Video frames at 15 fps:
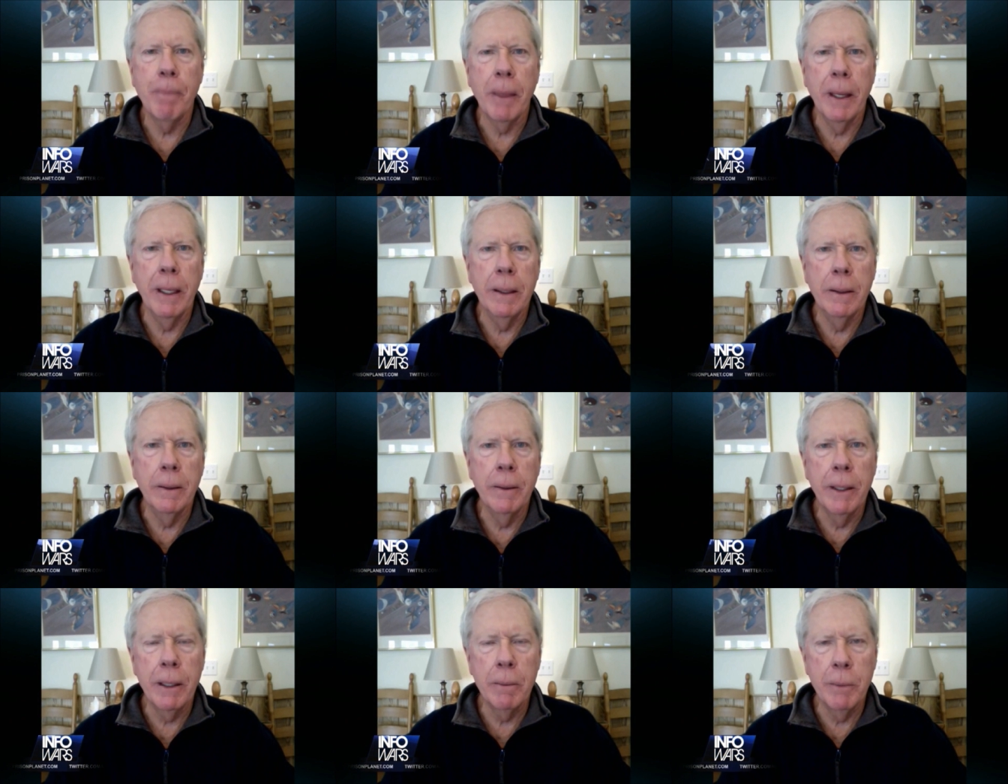in
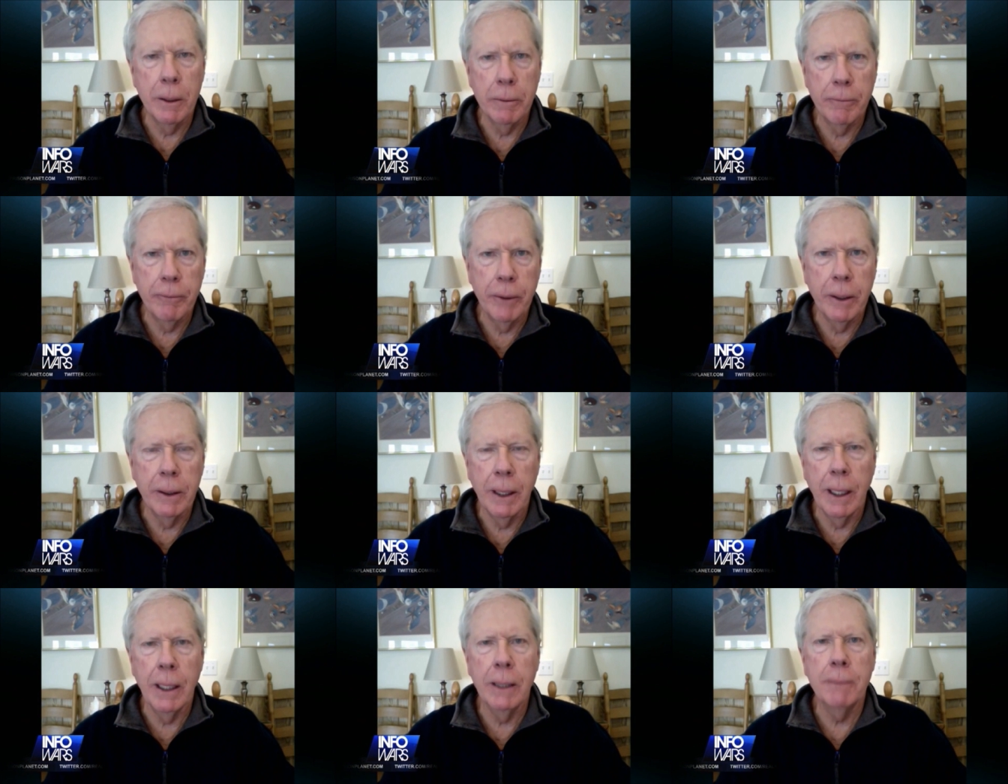their benefit,
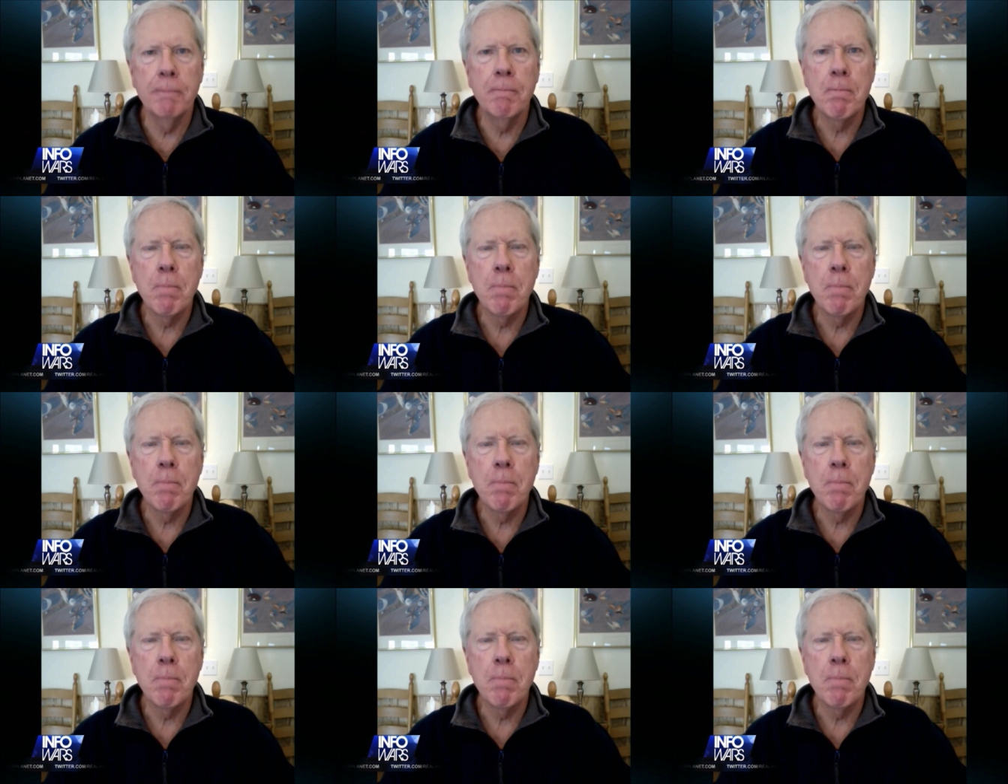not